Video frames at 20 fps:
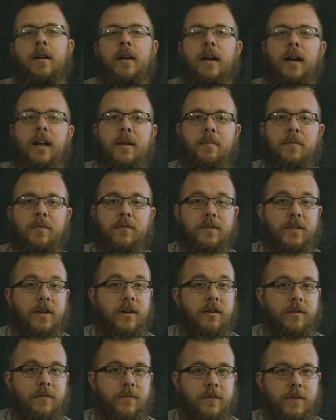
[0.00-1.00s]
I am a
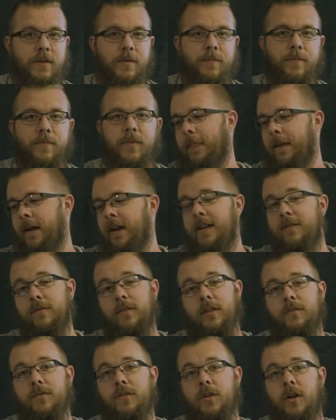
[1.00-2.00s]
photographer. I
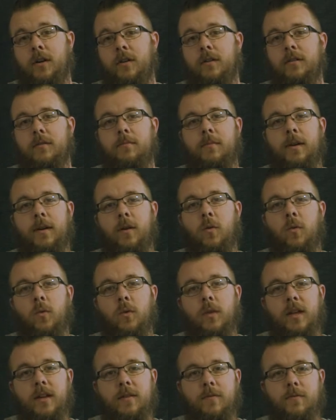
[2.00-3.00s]
have loved art my
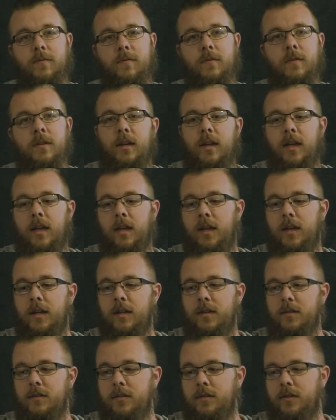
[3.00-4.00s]
whole life,
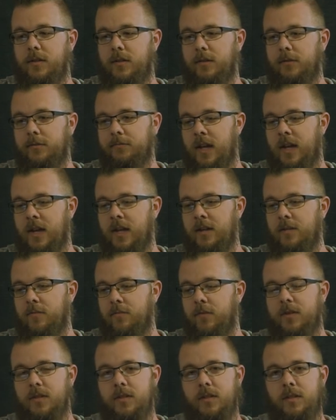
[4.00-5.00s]
and I
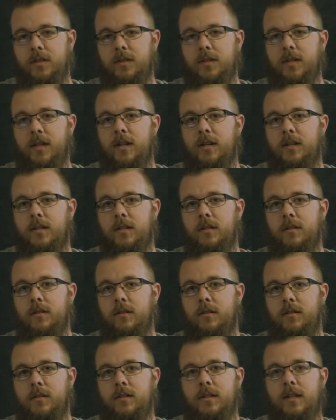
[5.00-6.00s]
have recently decided
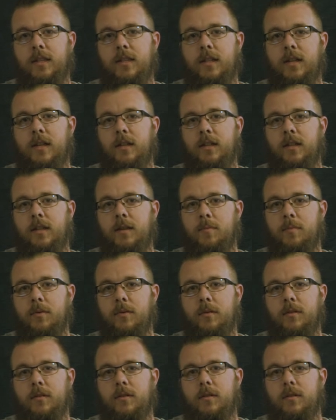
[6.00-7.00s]
to take that leap
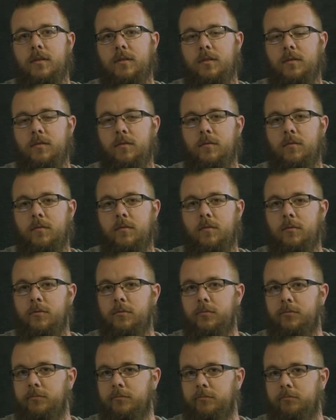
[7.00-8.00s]

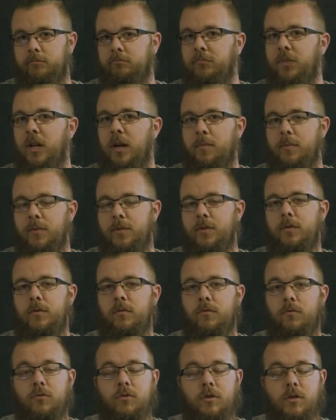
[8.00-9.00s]
to not
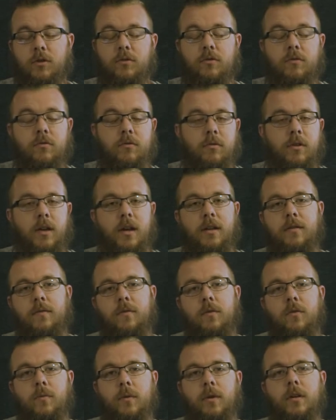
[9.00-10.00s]
pursue a traditional kind
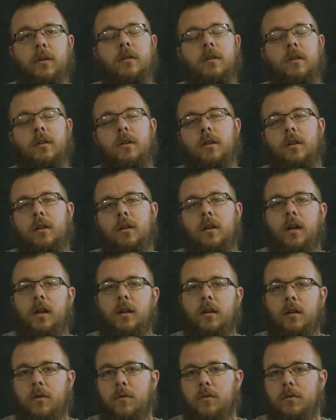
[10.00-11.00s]
of career
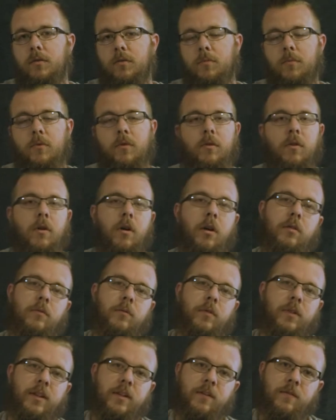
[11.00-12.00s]
and go into a more
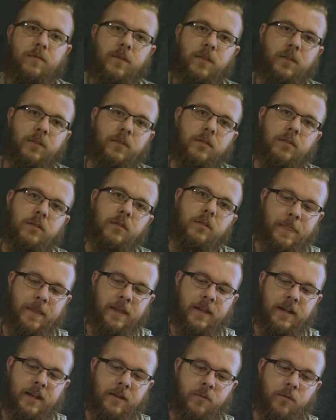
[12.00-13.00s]
art-related field.
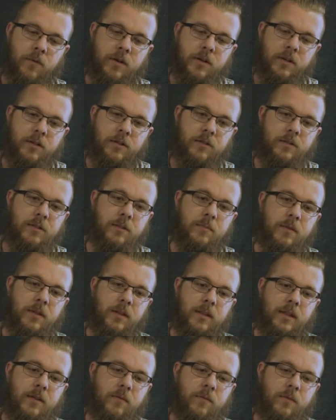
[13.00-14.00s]
And I wanted to choose
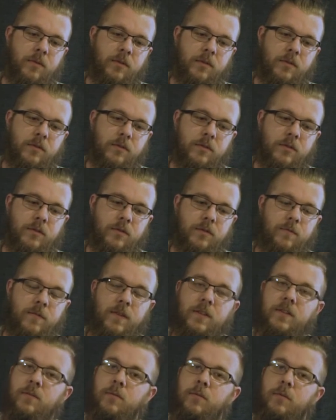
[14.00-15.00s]
something that was
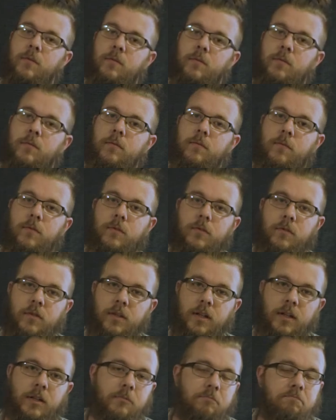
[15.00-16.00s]
feasible for
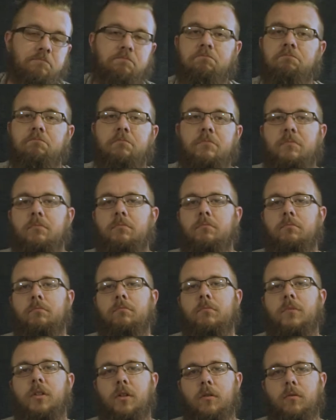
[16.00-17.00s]
the
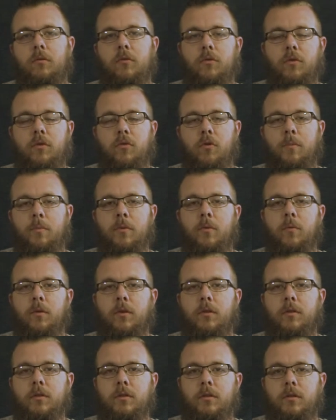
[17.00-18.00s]
corporate
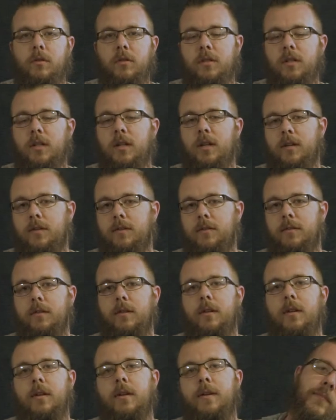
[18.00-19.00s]
world, just in case.
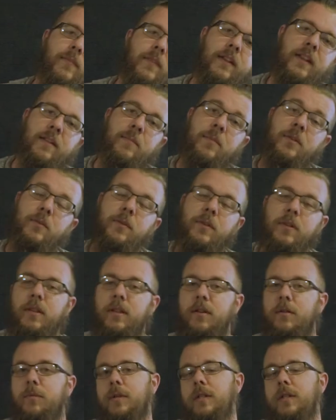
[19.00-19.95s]
I've been doing a lot of